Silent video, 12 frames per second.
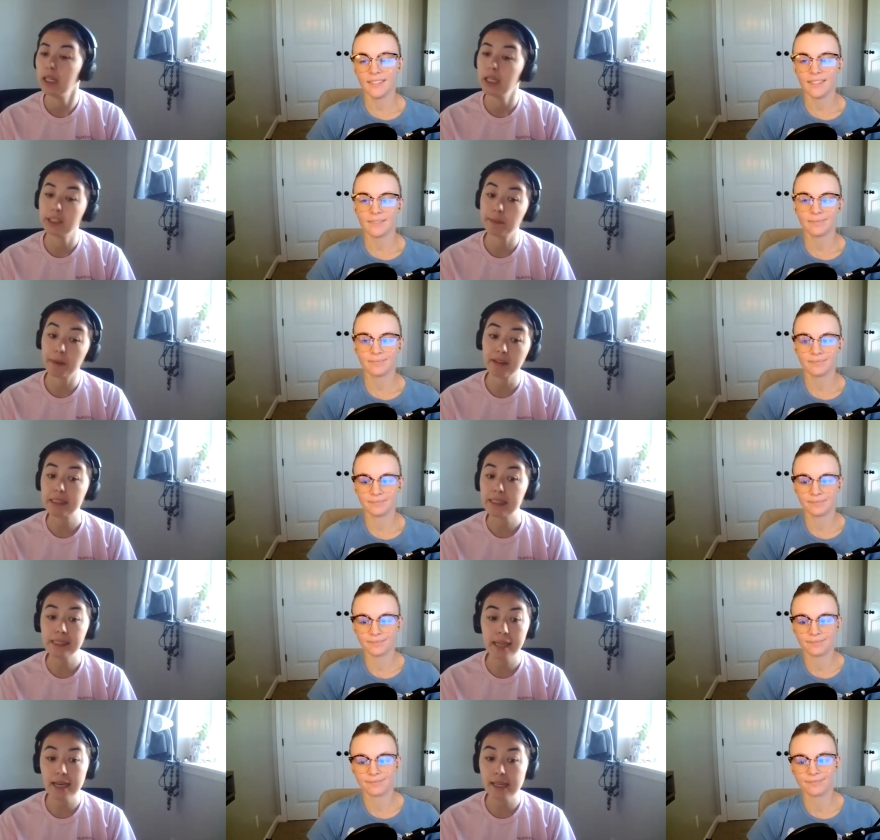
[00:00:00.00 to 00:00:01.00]
Speaker 1: it's about the
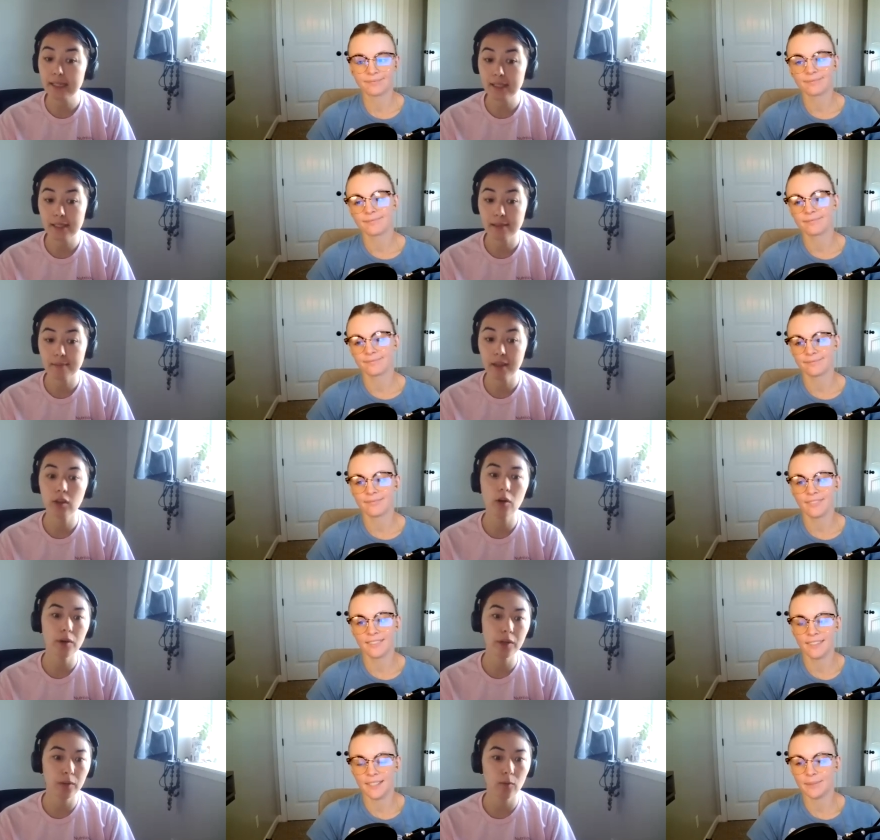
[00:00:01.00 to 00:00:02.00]
intent and
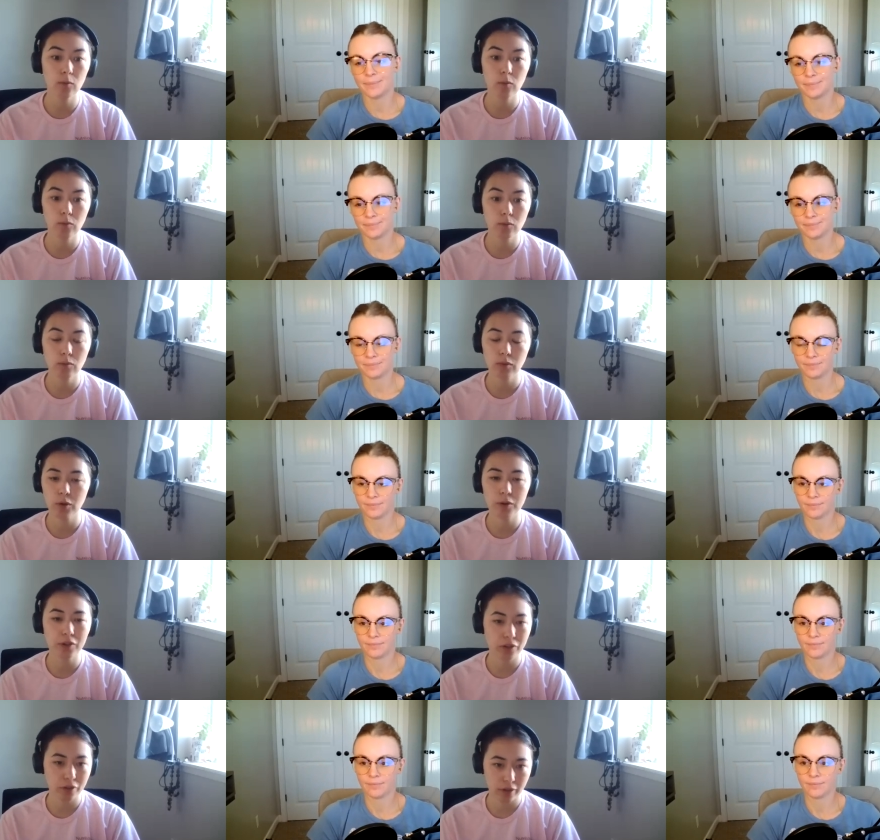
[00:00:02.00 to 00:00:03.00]
knowing who you're
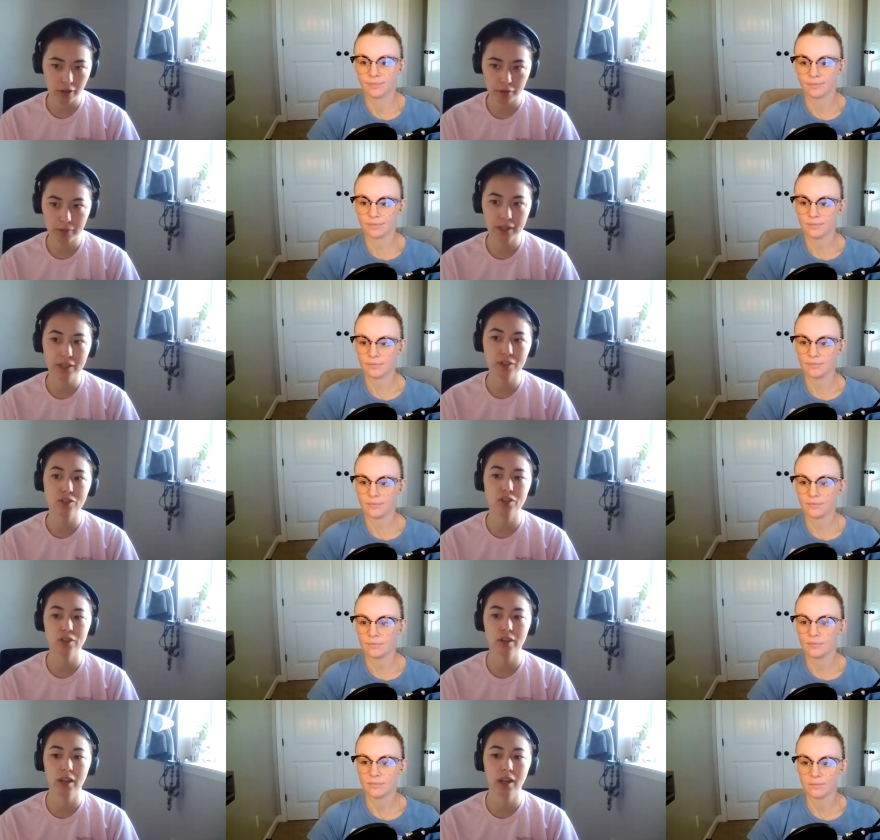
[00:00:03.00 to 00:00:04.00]
trying to reach
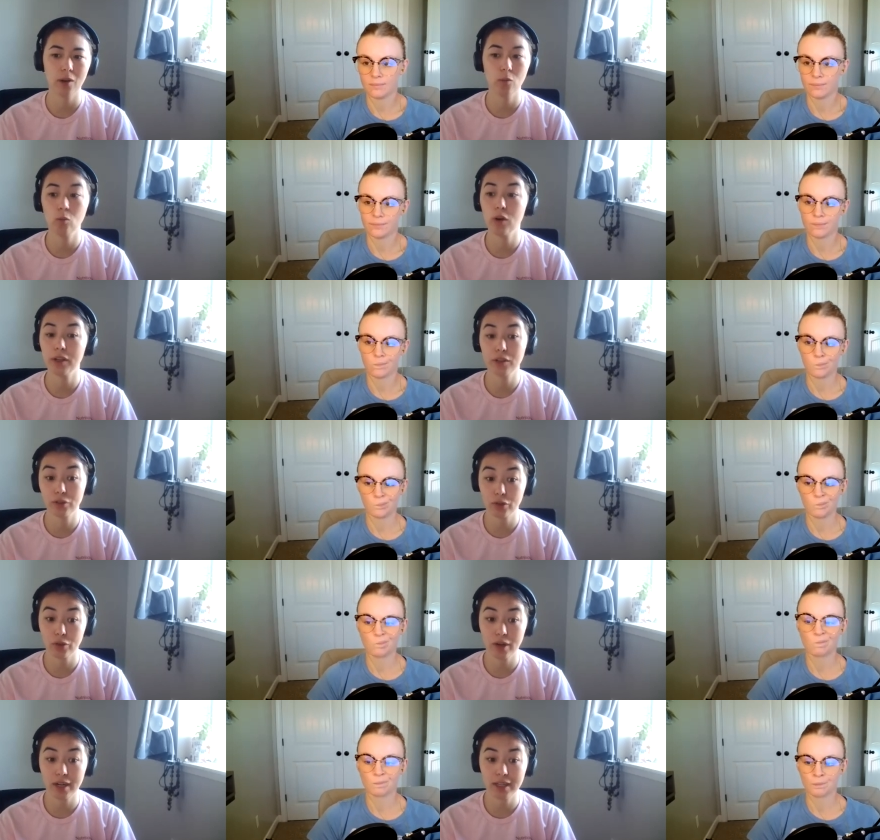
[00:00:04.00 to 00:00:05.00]
and what you're
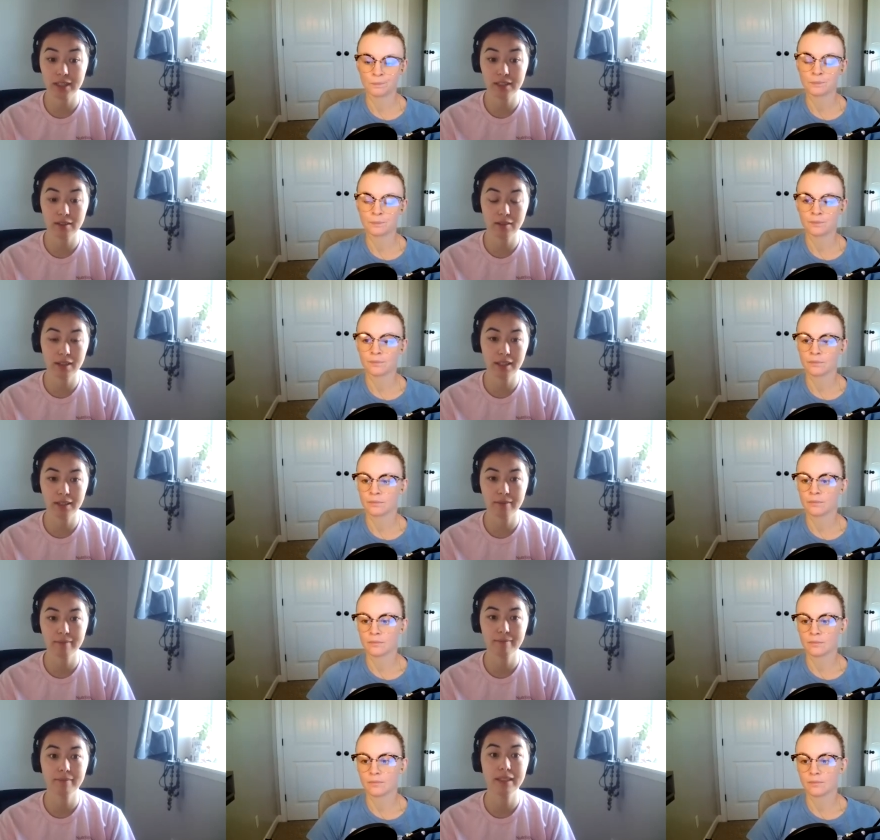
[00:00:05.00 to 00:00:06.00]
trying to like
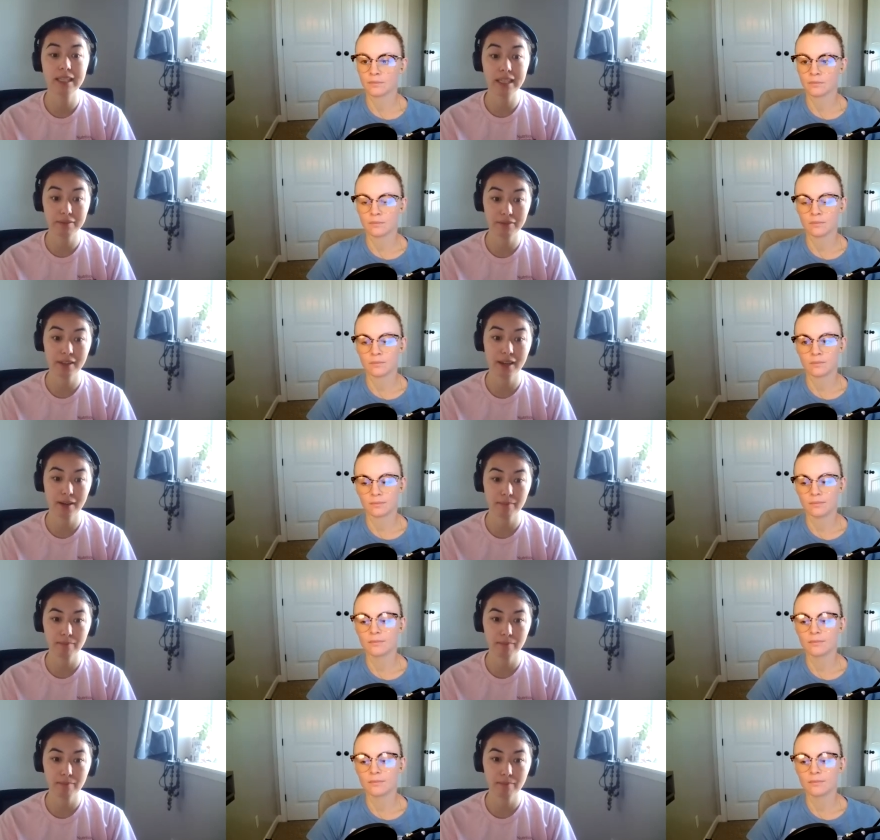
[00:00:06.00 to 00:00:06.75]
give them